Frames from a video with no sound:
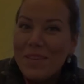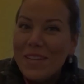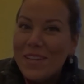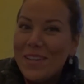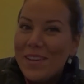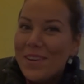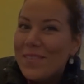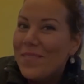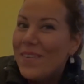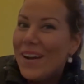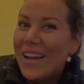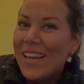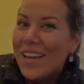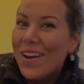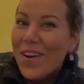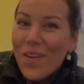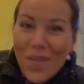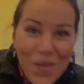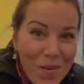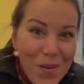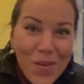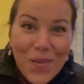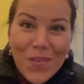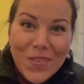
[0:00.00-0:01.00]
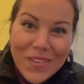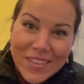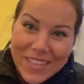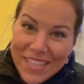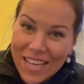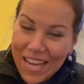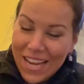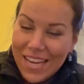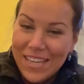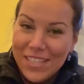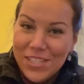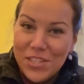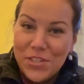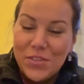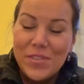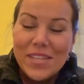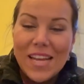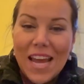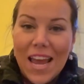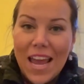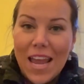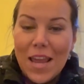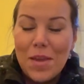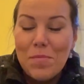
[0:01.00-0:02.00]
been away all day
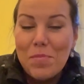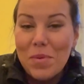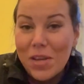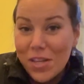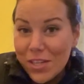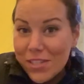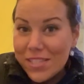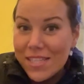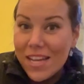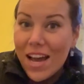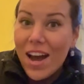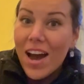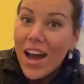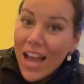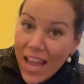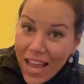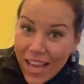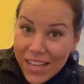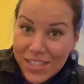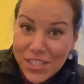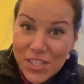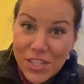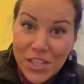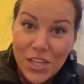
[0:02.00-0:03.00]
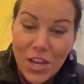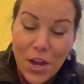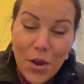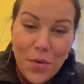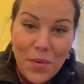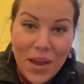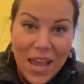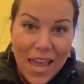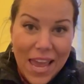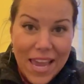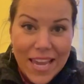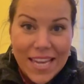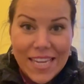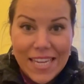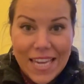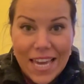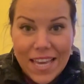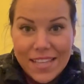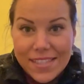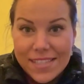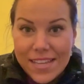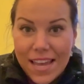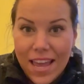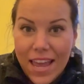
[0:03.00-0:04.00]
today because I had to go and
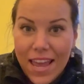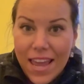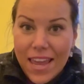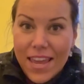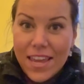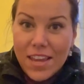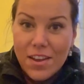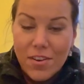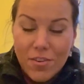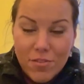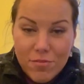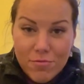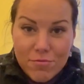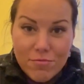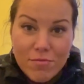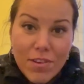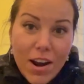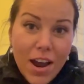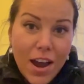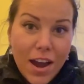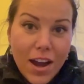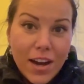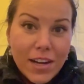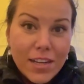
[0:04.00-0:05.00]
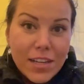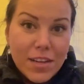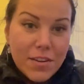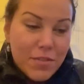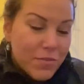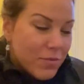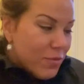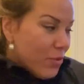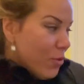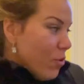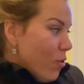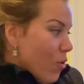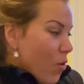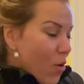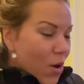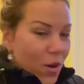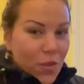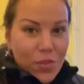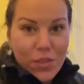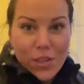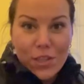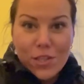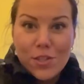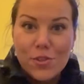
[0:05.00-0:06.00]
get a rug
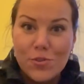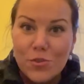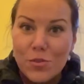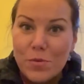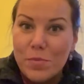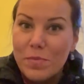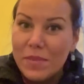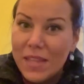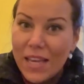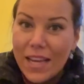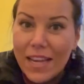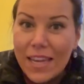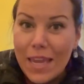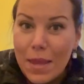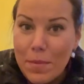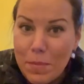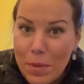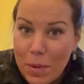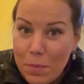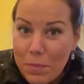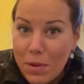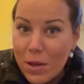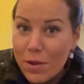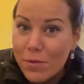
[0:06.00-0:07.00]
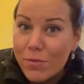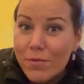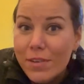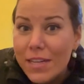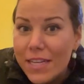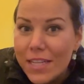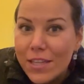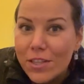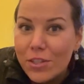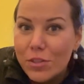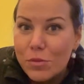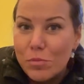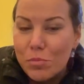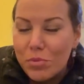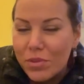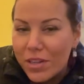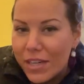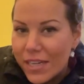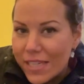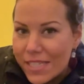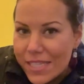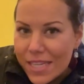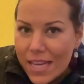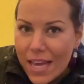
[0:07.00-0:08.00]
for this room that came up at a really good
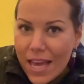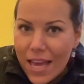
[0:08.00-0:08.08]
price,